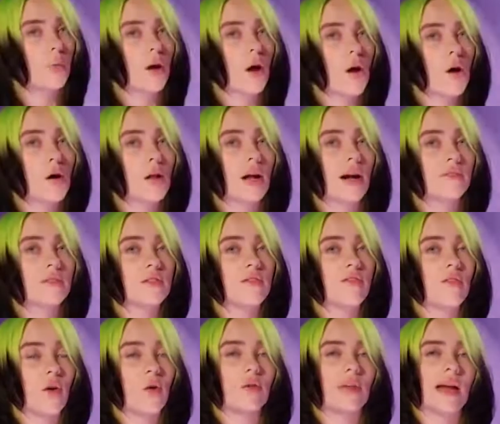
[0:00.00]
We all have to
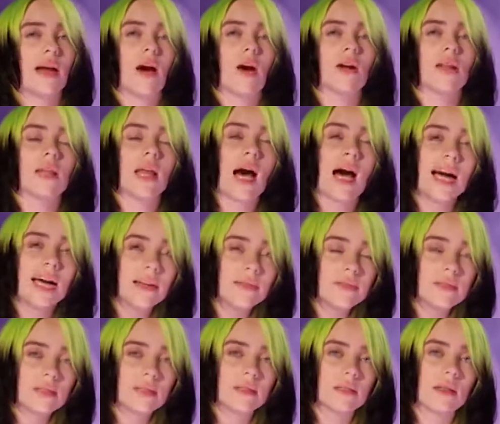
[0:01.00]
vote like our
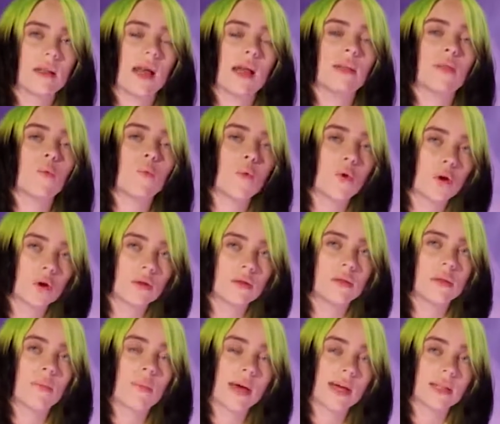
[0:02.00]
lives and the world
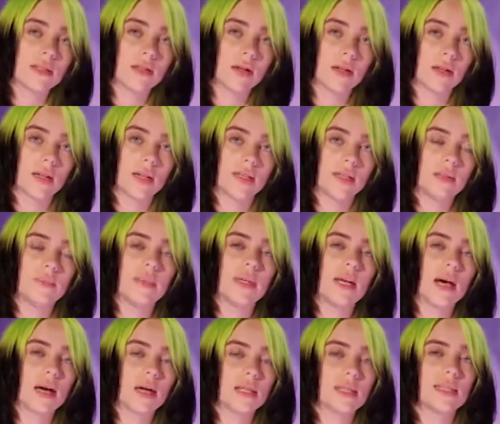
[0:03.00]
depend on it
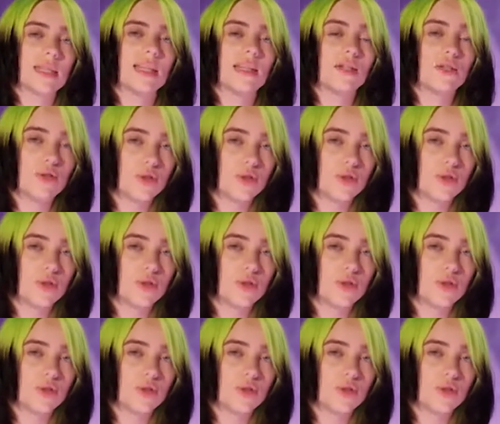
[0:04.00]
because they